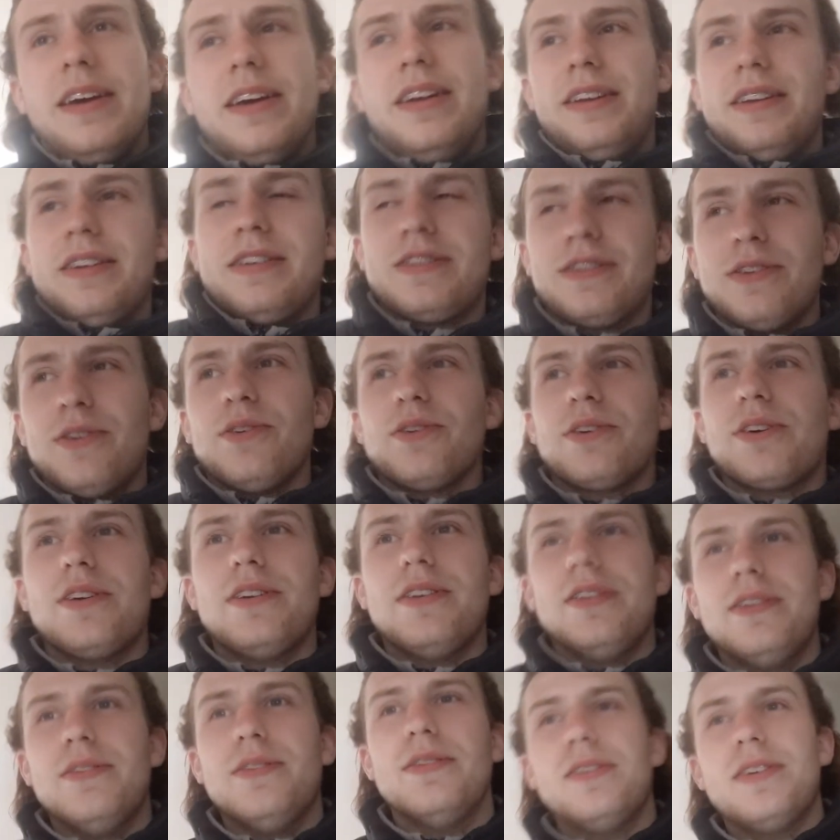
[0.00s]
And it's not
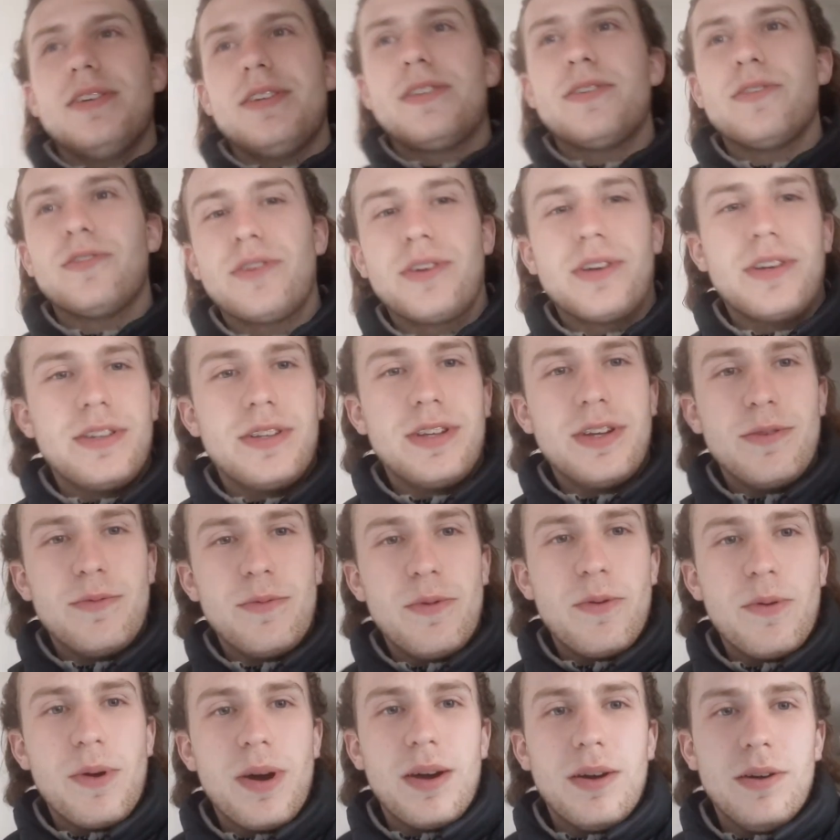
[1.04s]
going to do
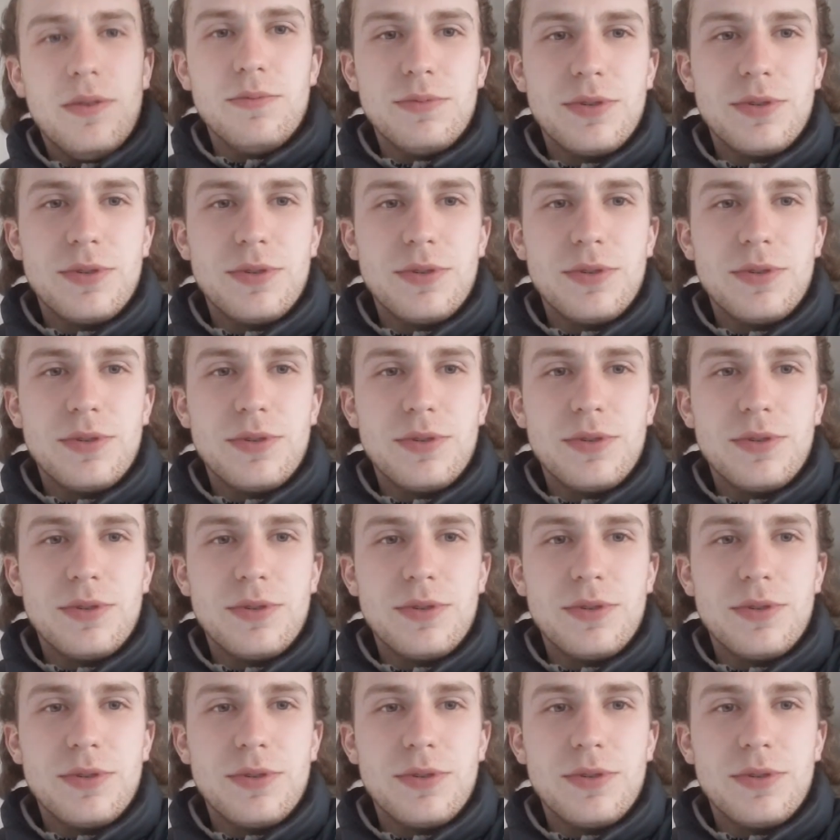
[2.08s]
me well.